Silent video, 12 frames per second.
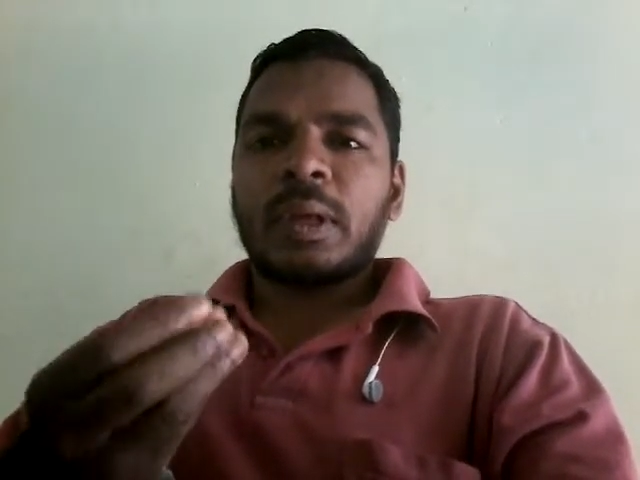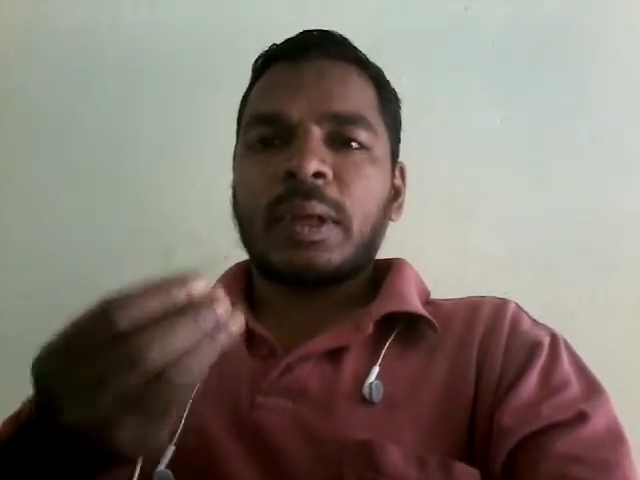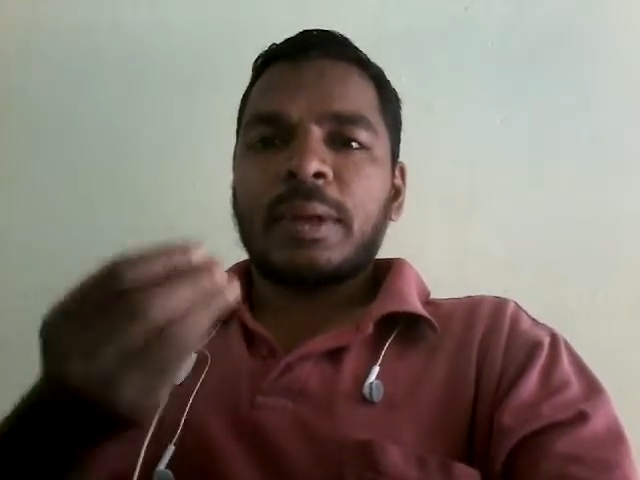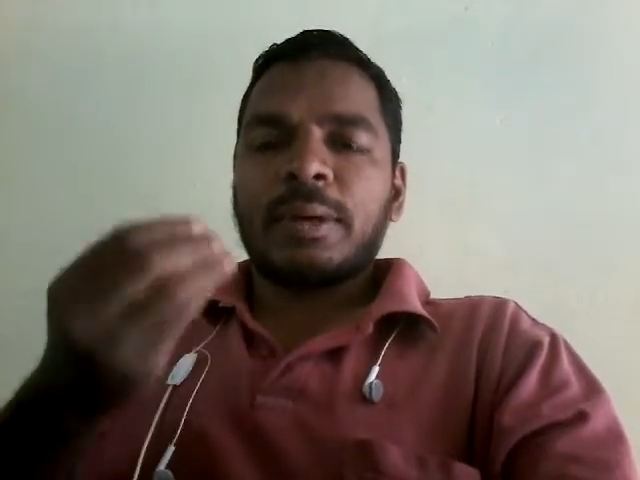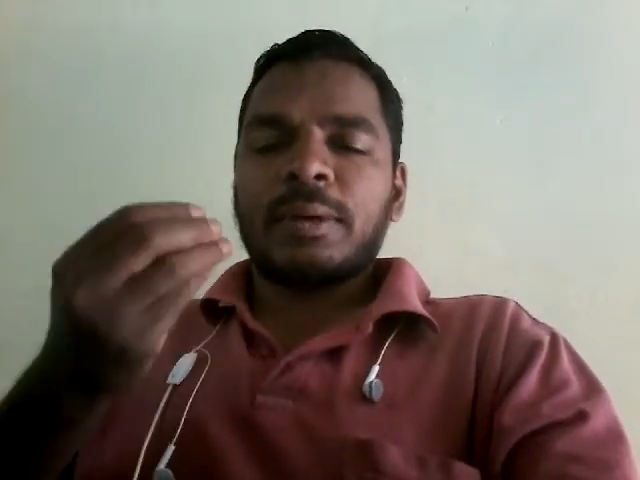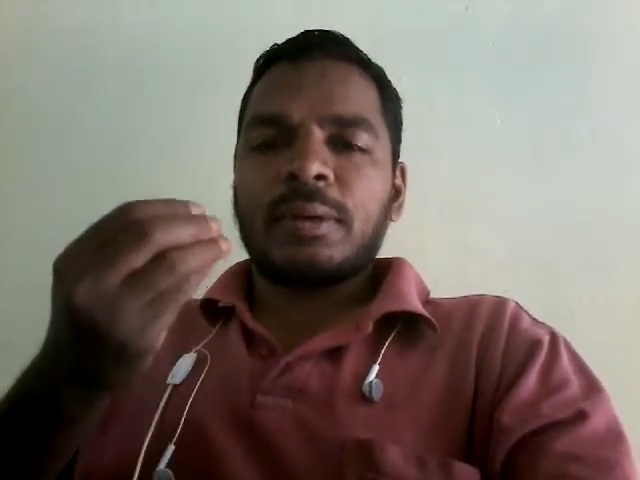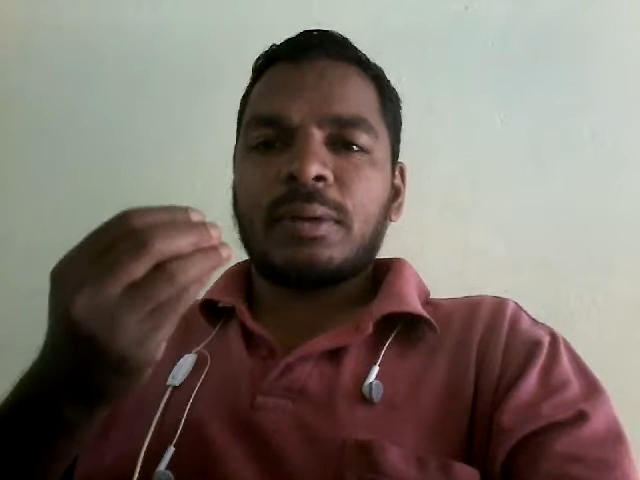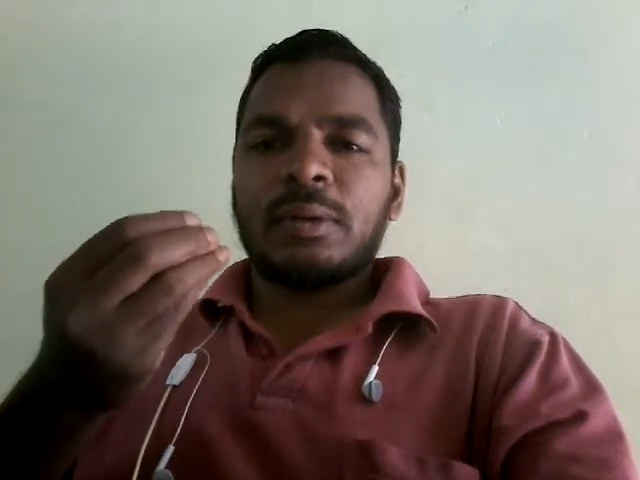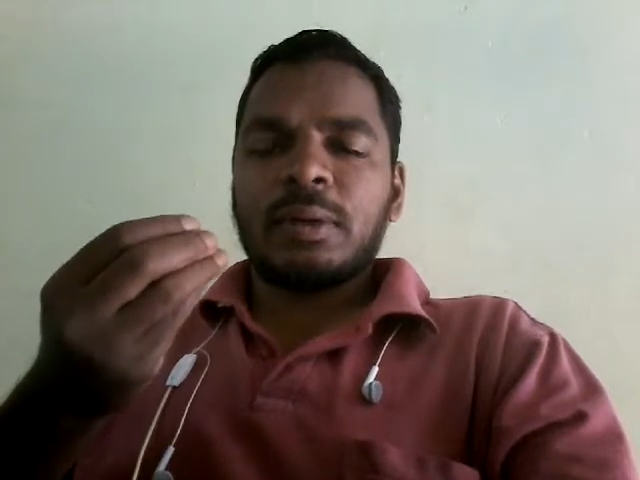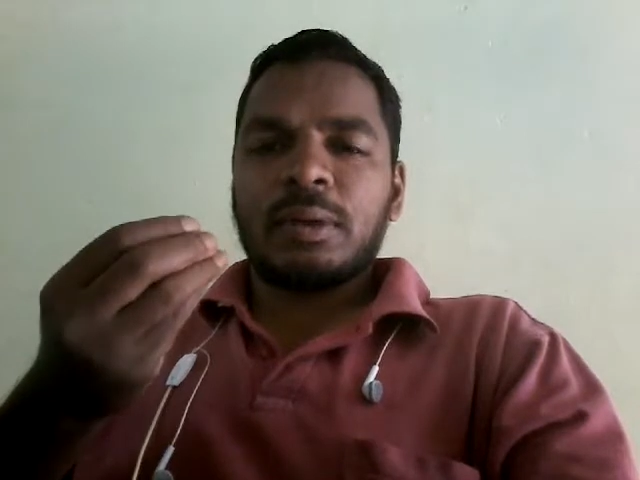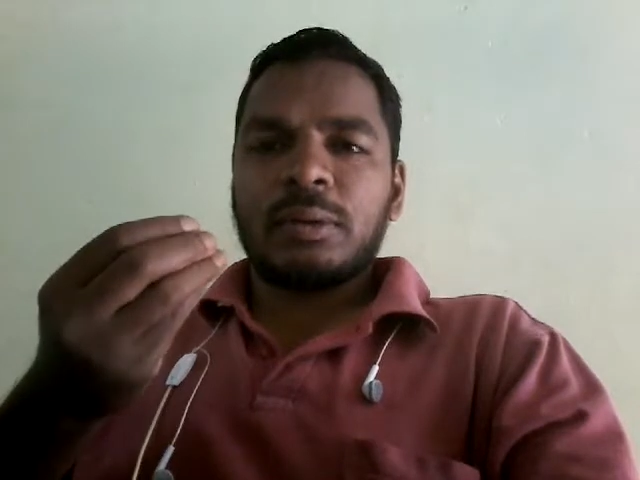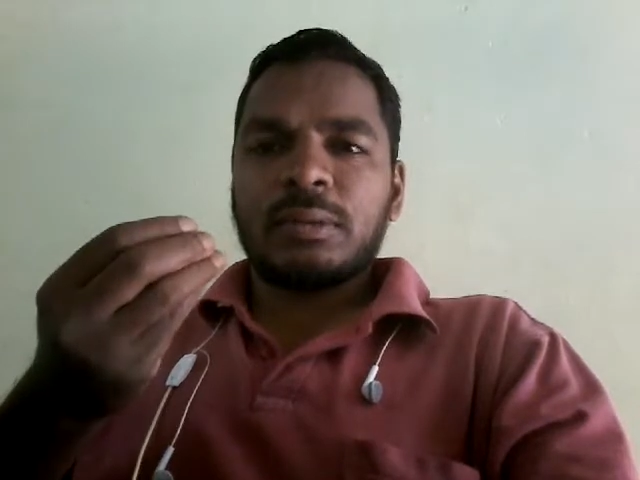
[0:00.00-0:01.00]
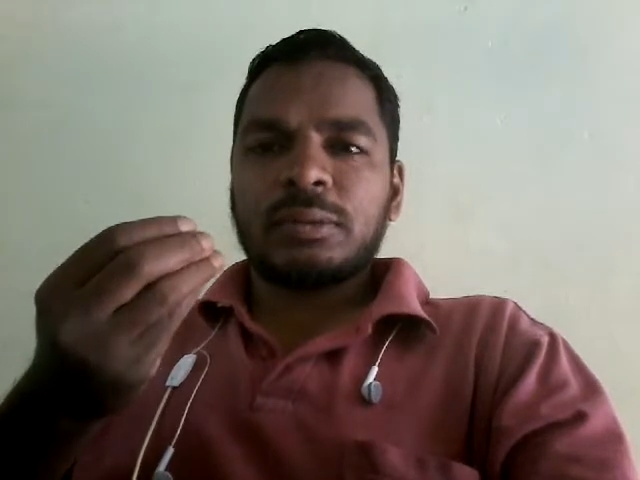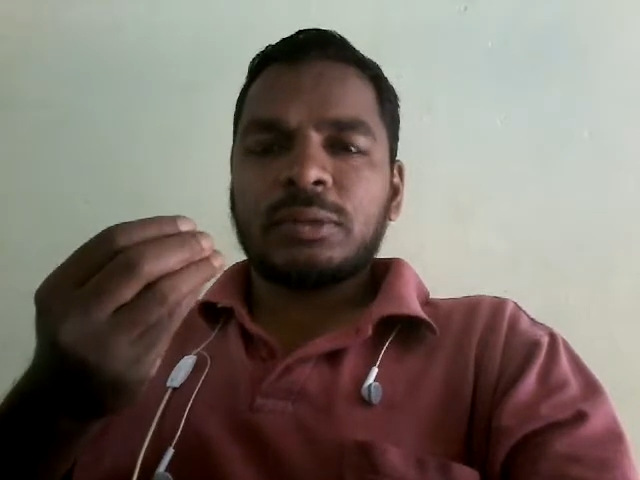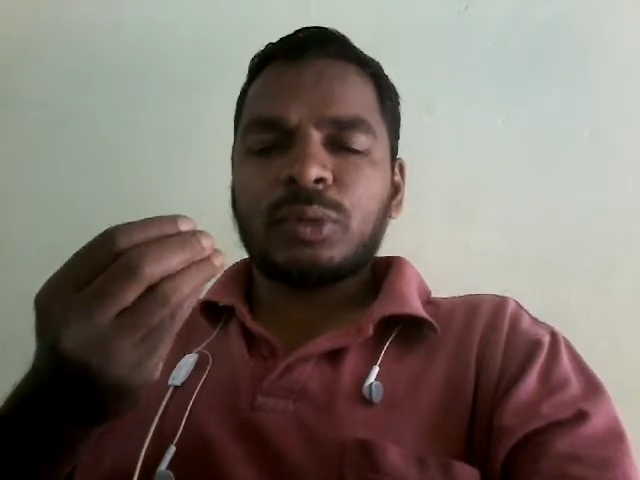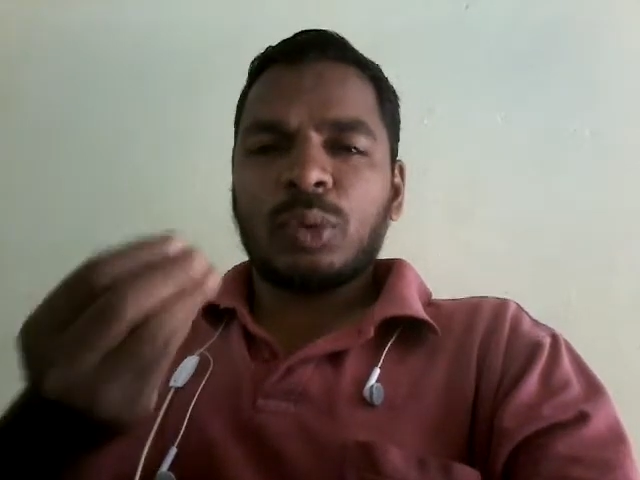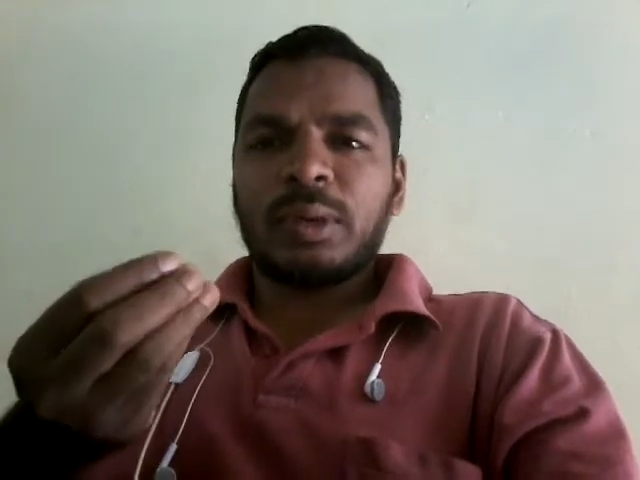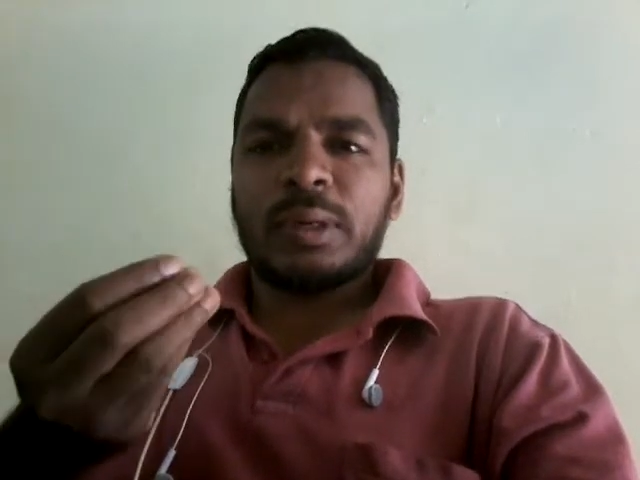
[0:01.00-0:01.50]
in
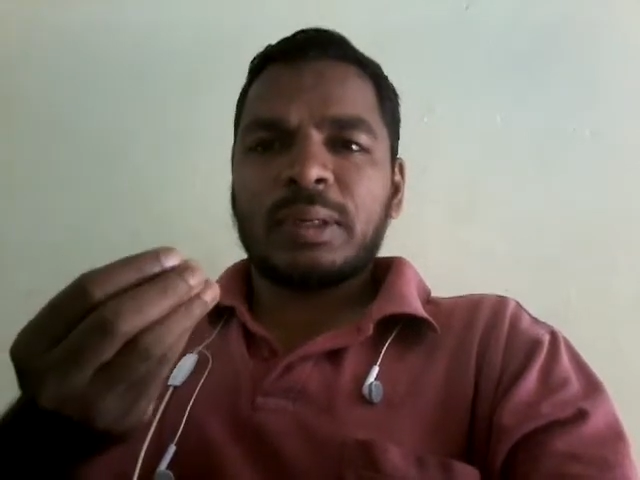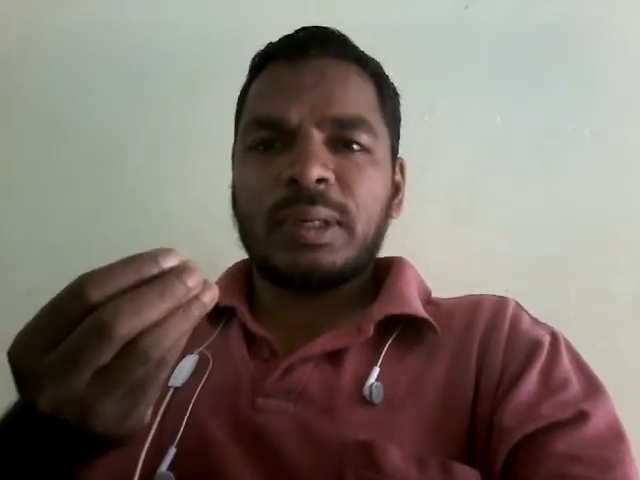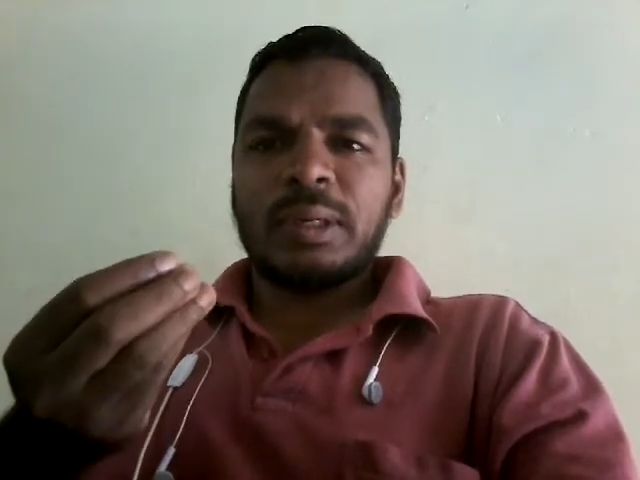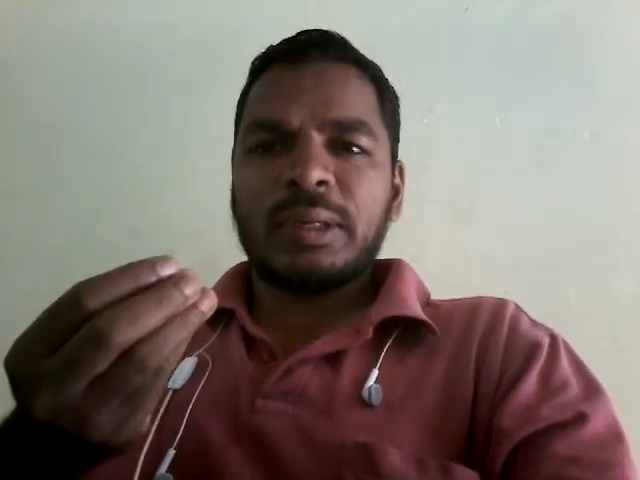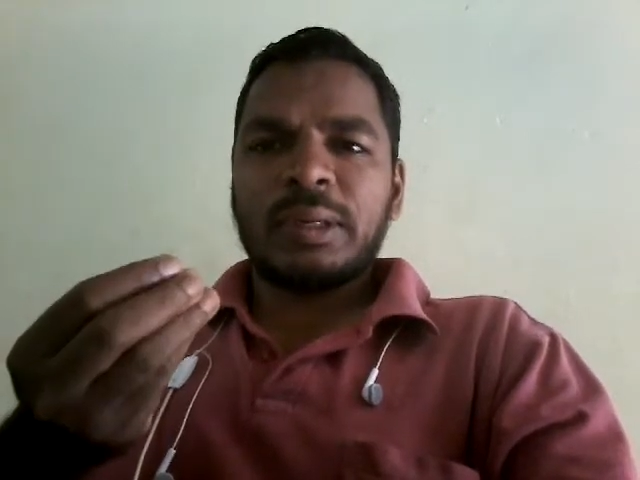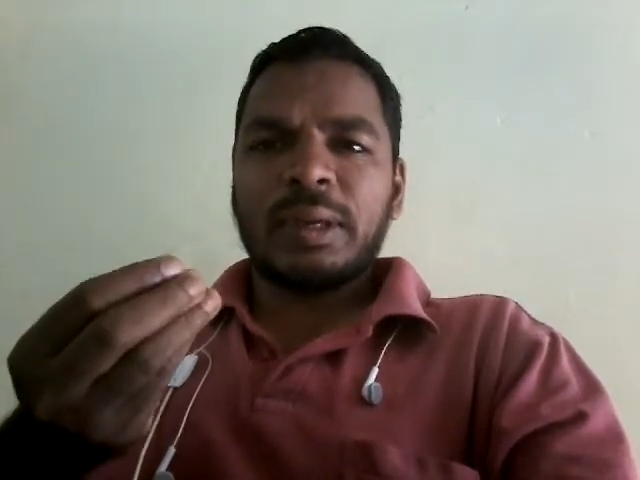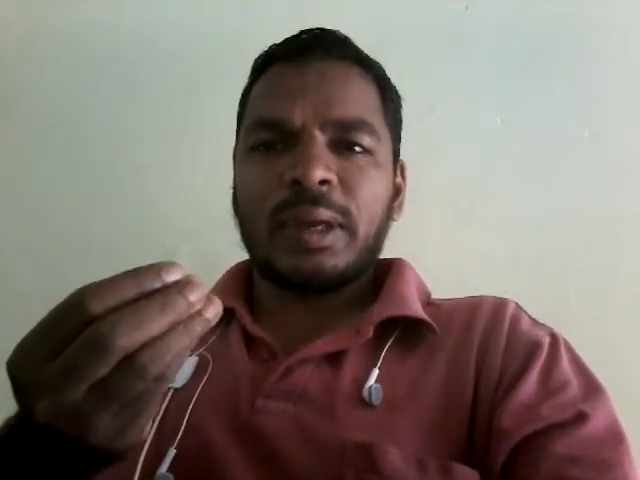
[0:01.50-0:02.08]
storytelling,